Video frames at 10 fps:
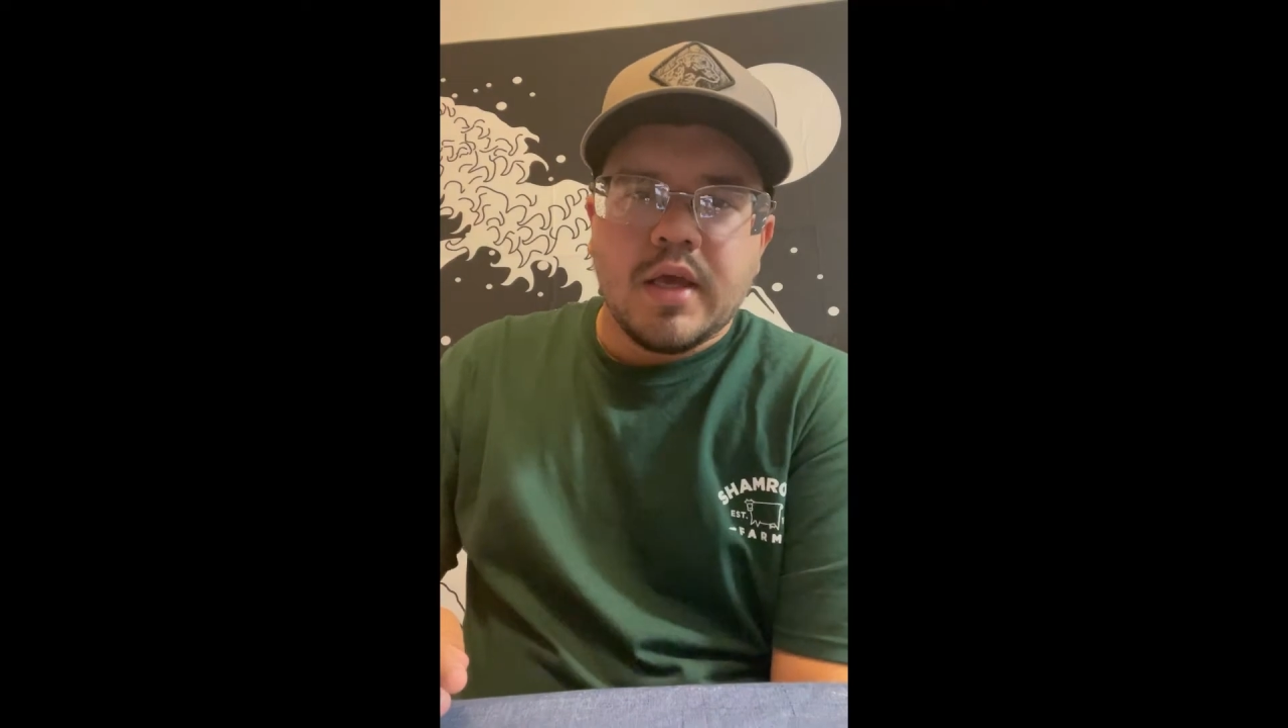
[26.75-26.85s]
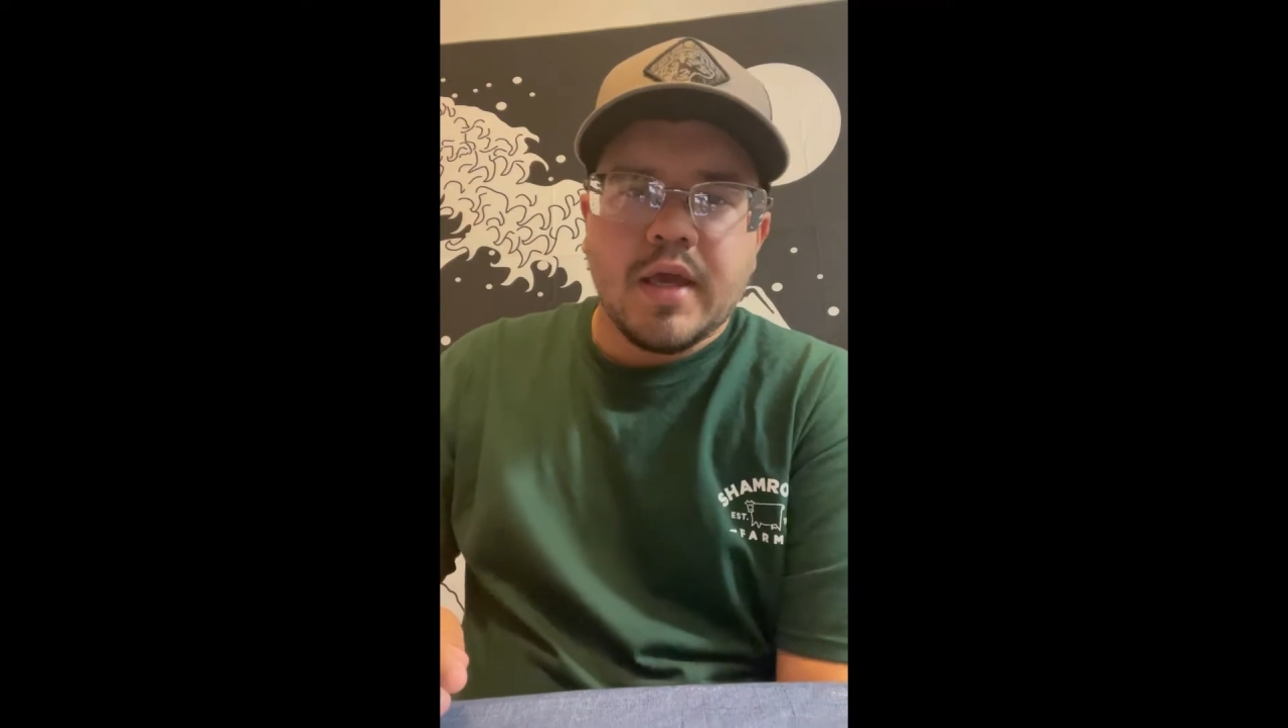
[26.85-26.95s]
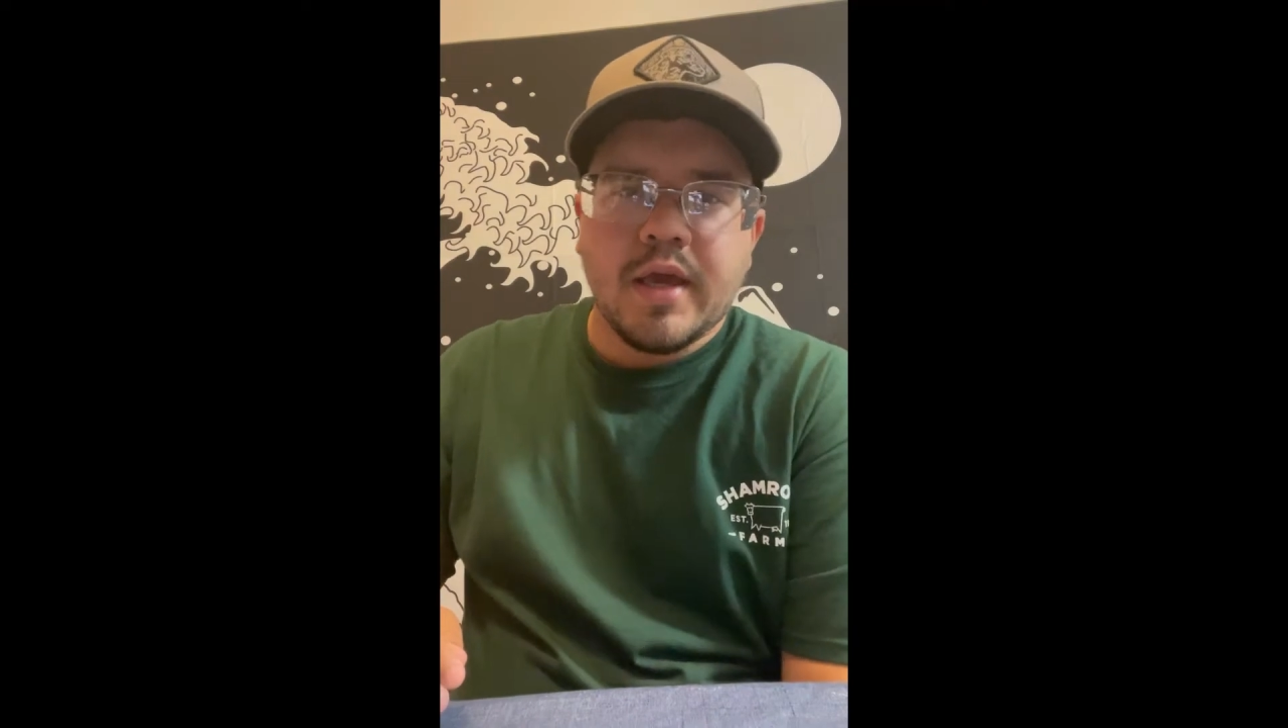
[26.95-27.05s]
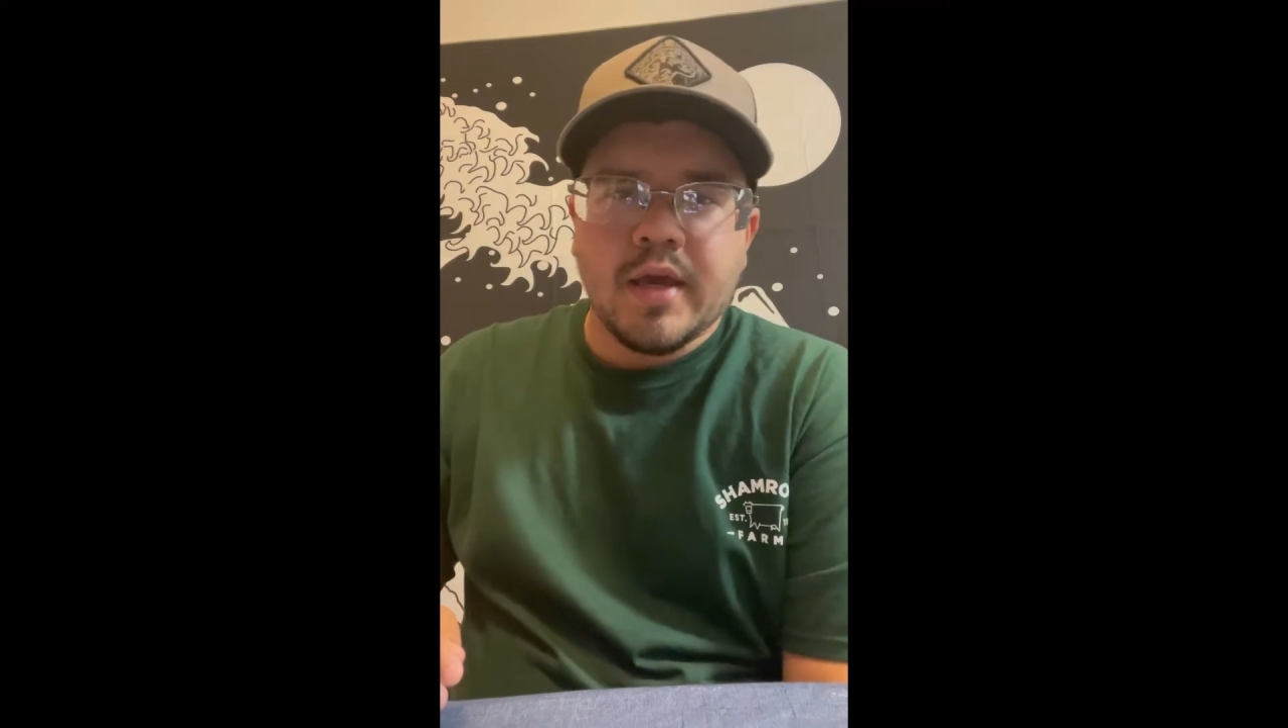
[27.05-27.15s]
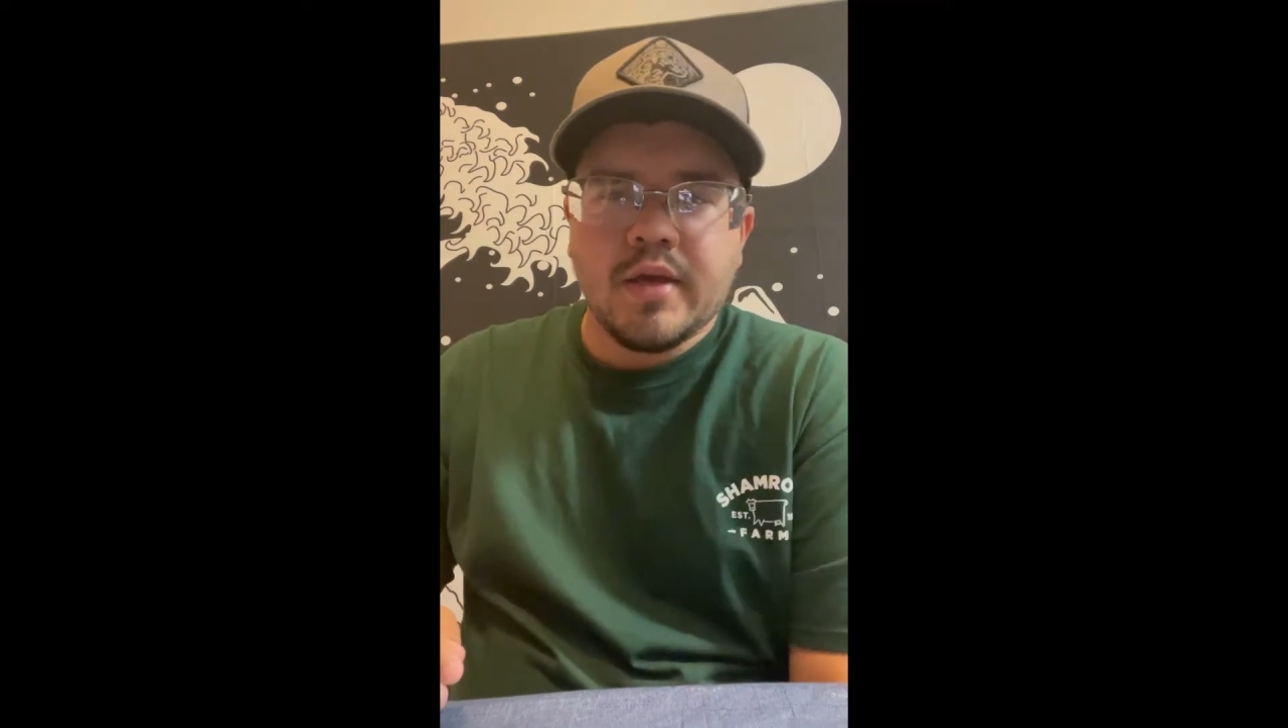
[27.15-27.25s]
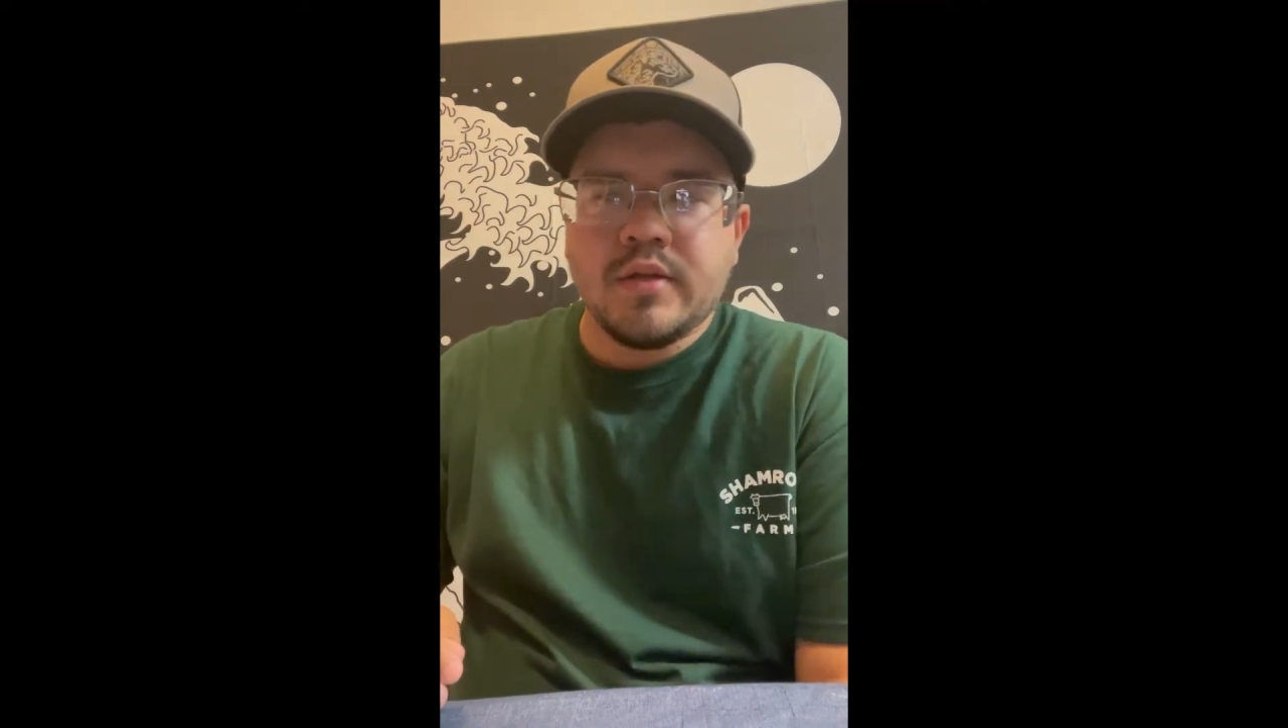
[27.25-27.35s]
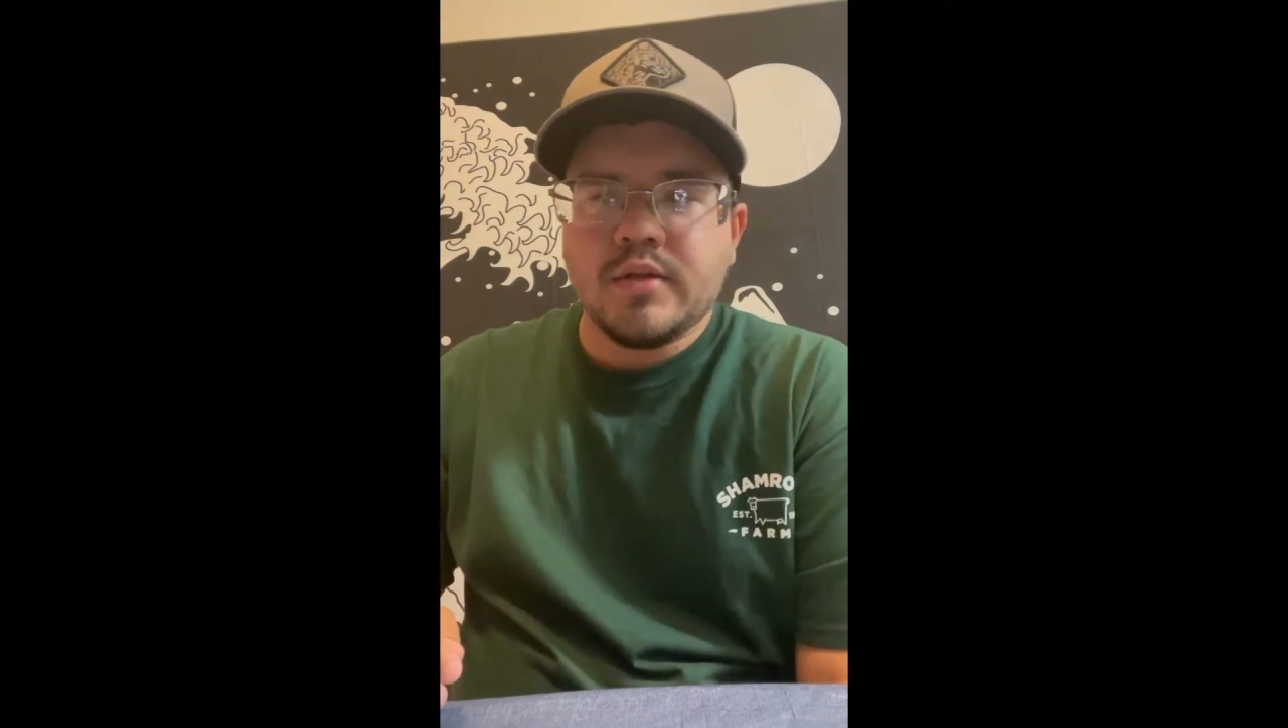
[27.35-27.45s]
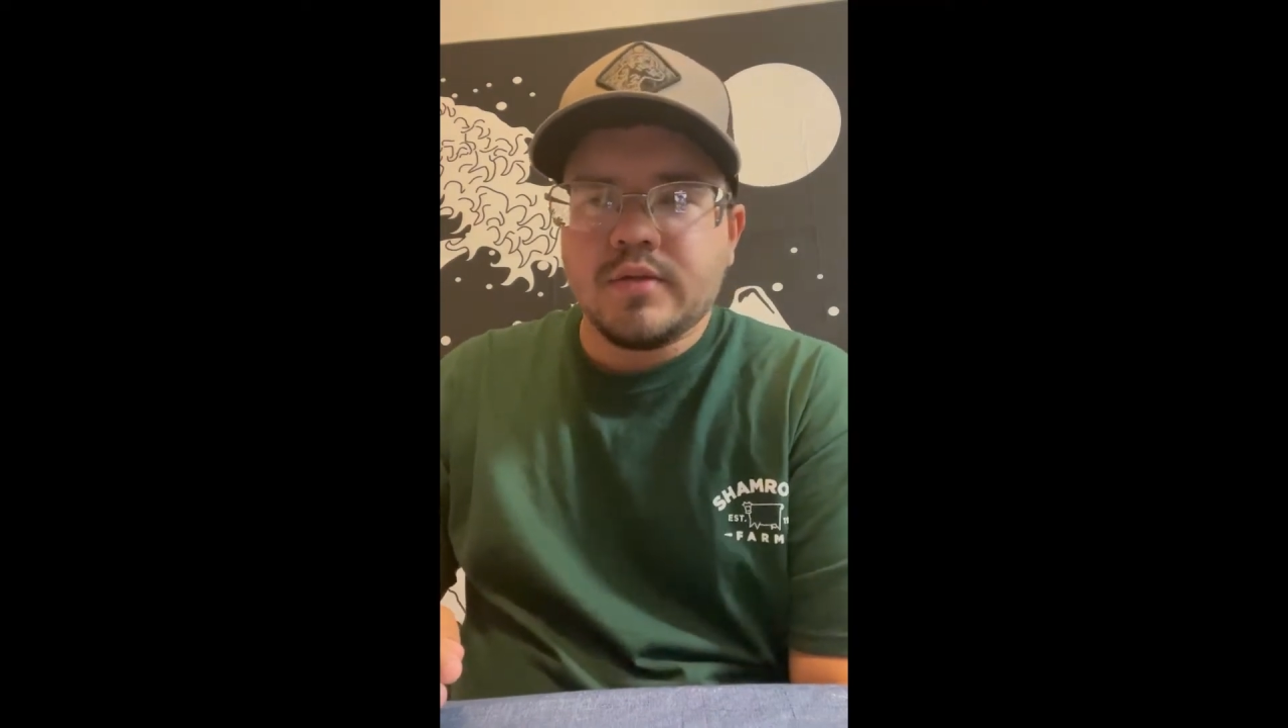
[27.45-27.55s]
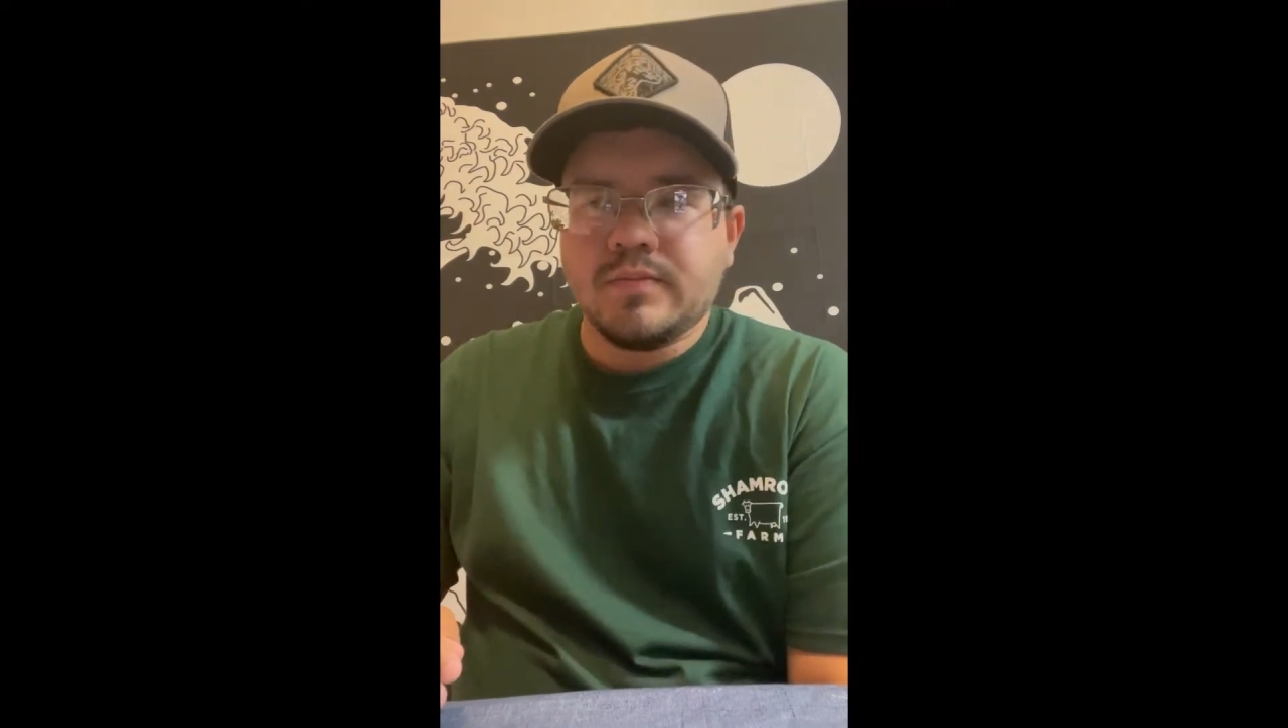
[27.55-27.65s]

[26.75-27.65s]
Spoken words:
and